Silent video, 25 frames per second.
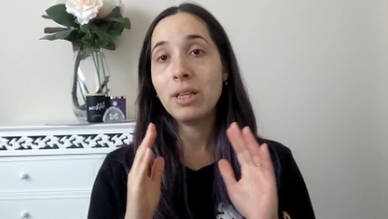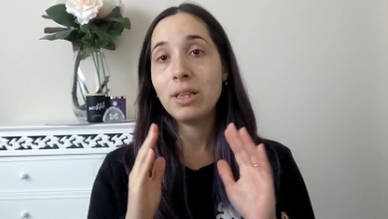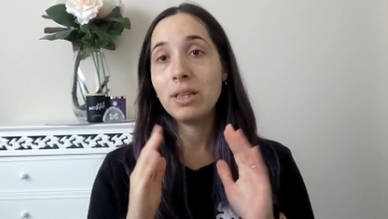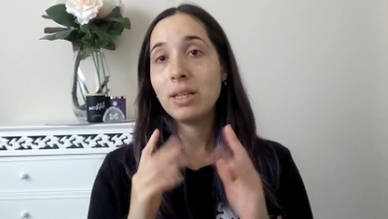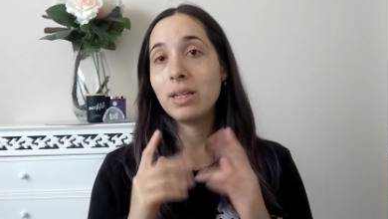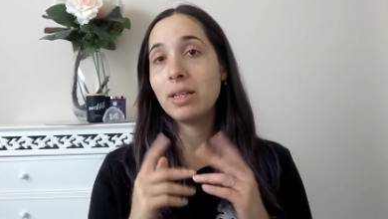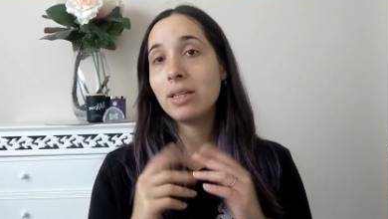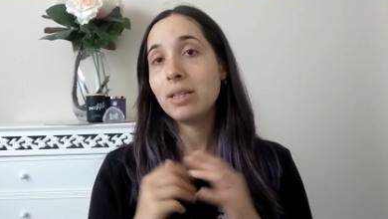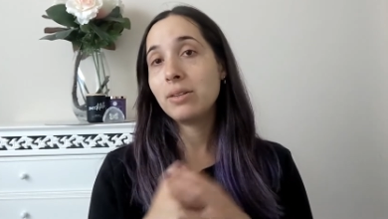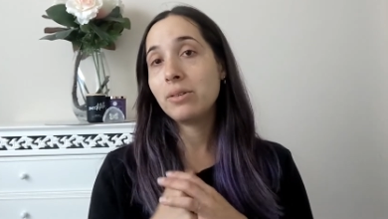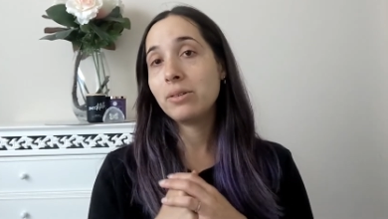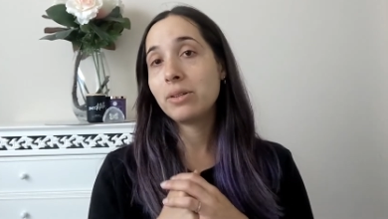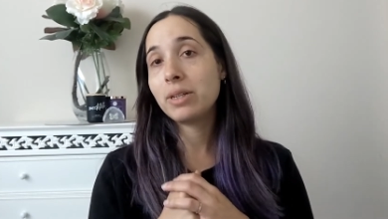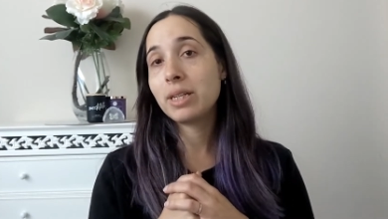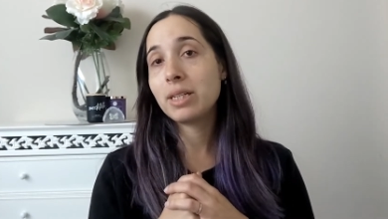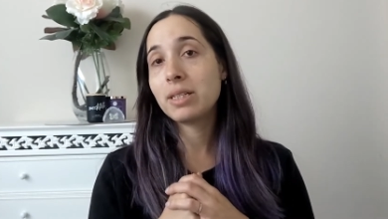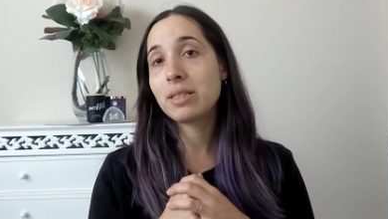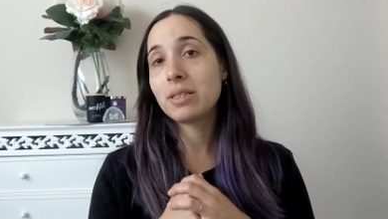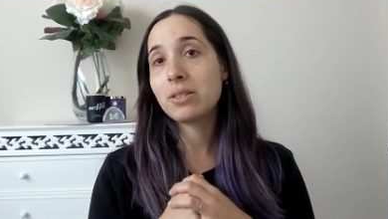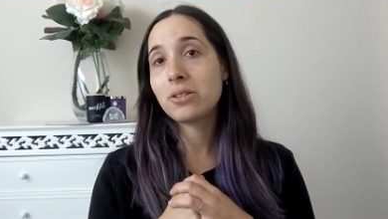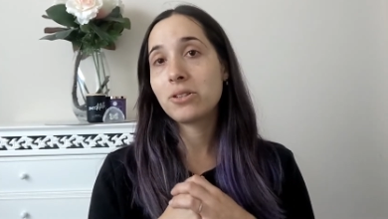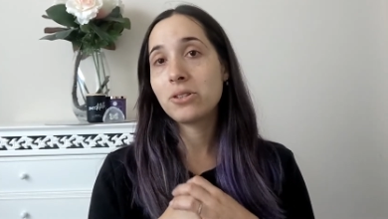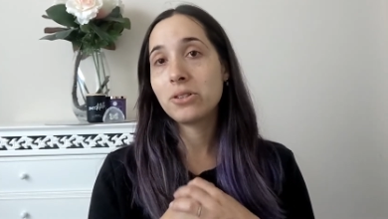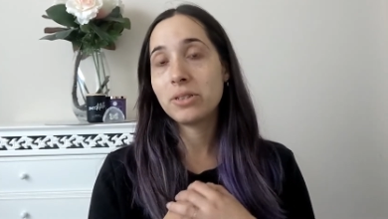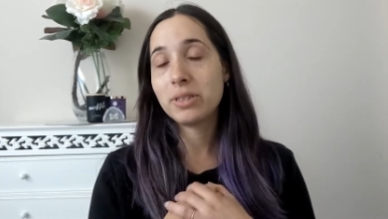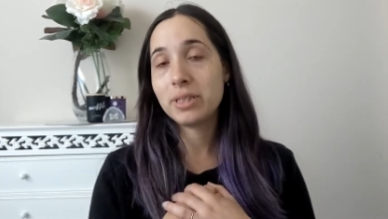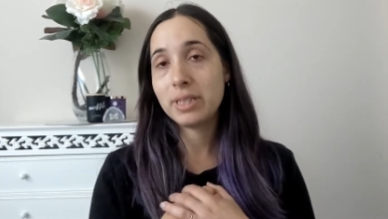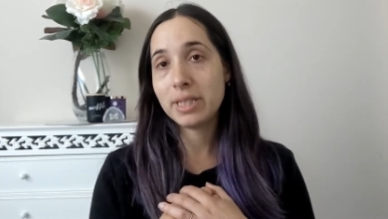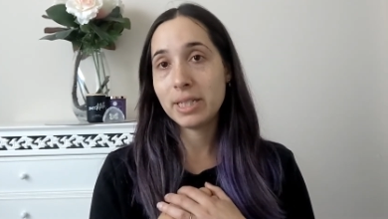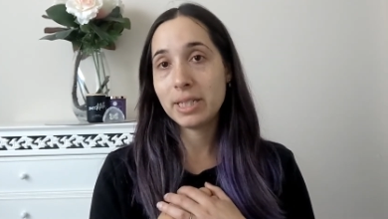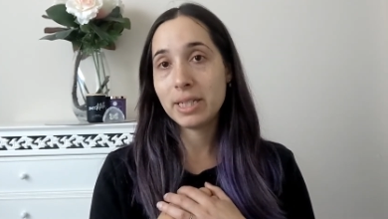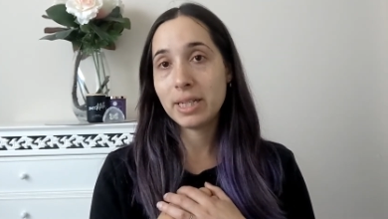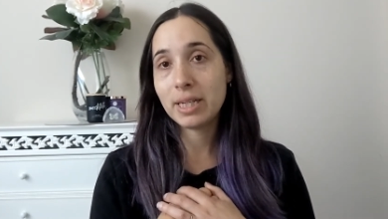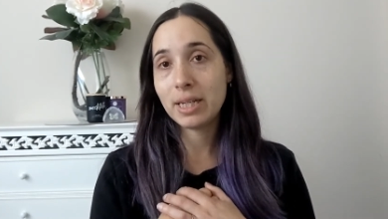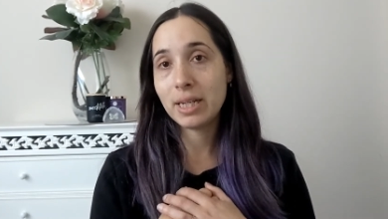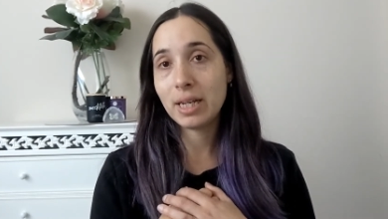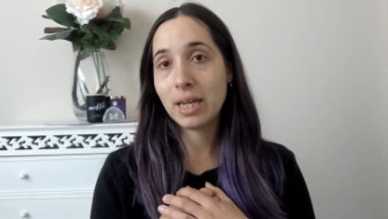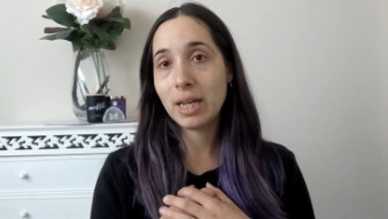the little kids to
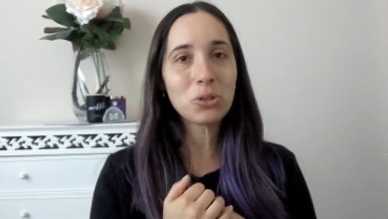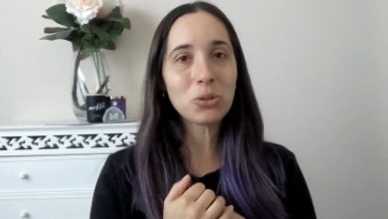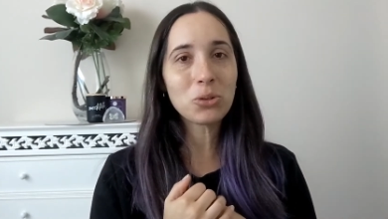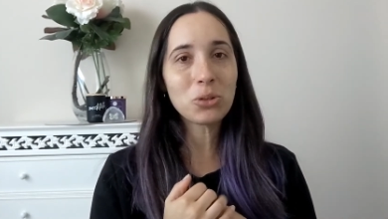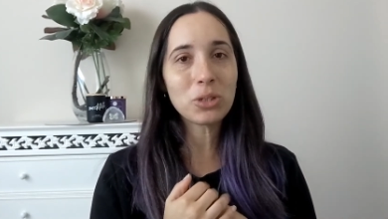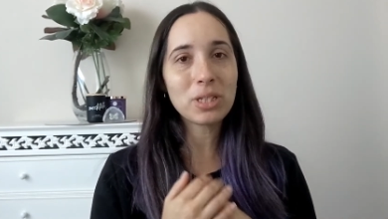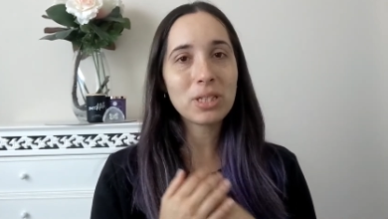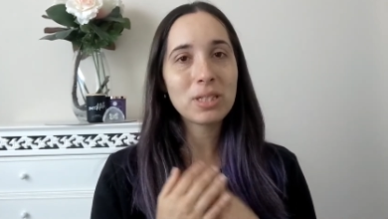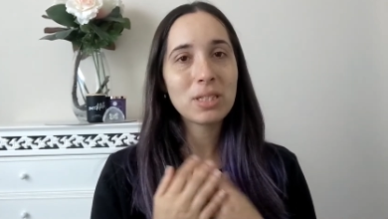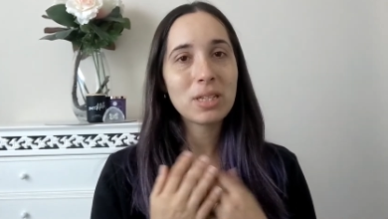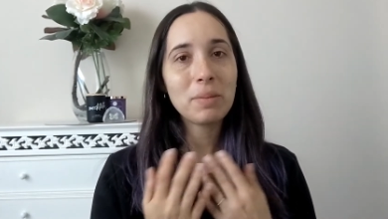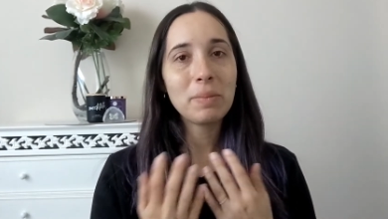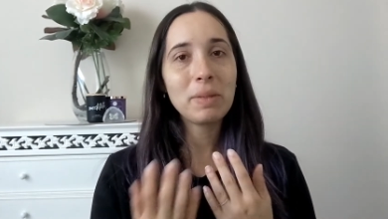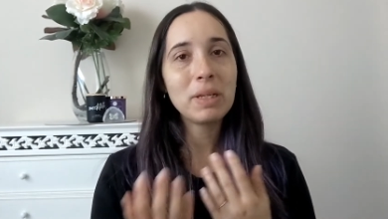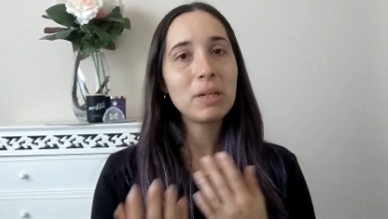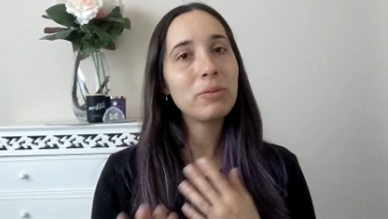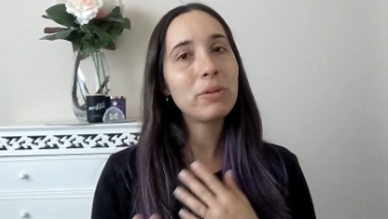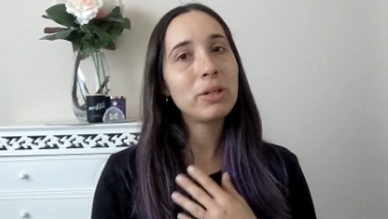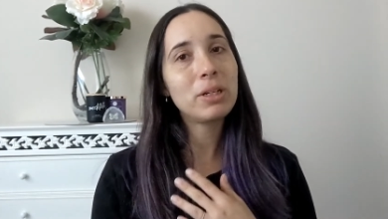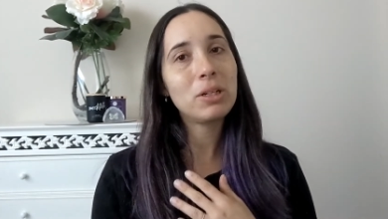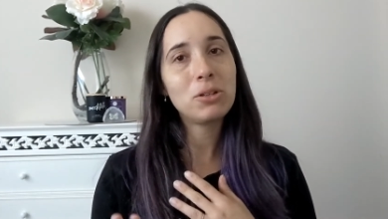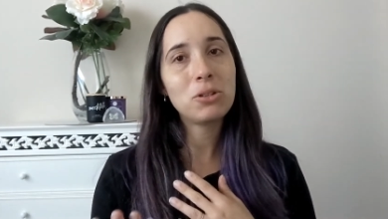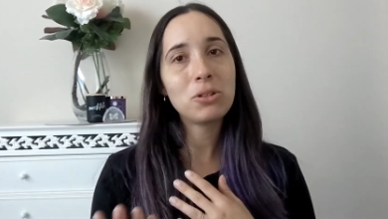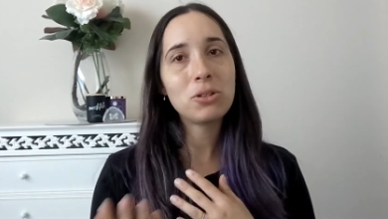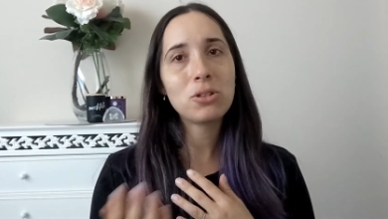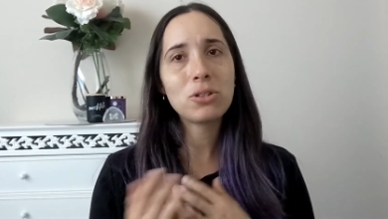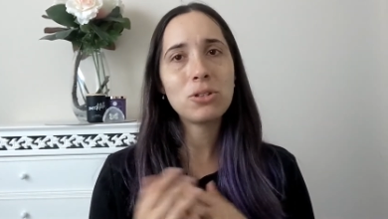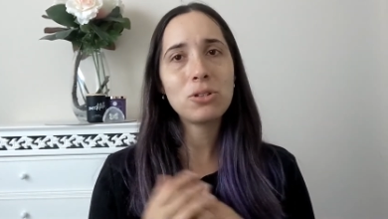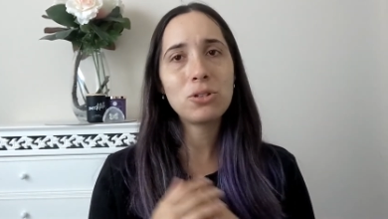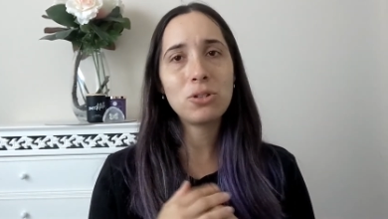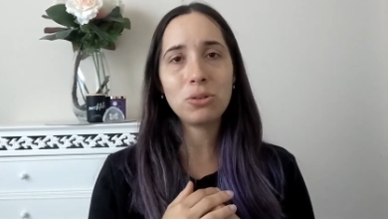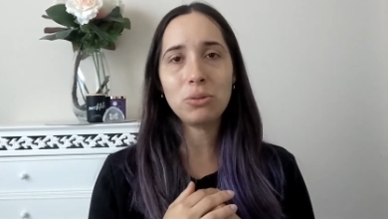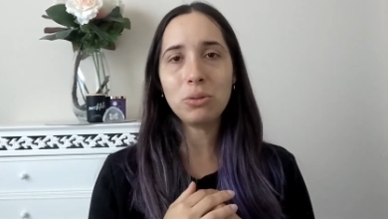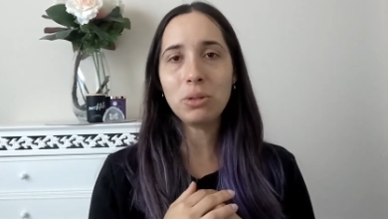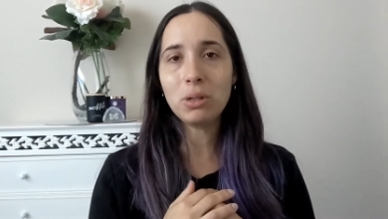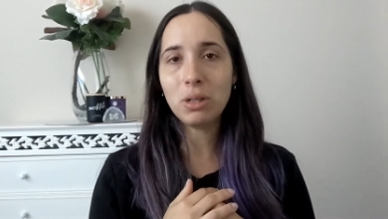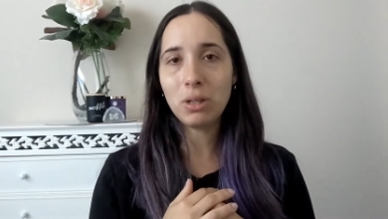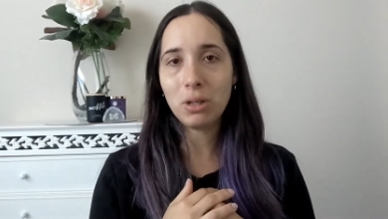dinner, which is something we used to
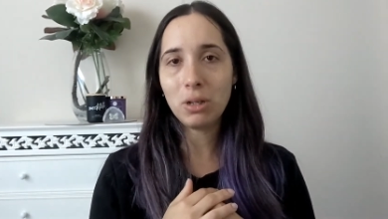do a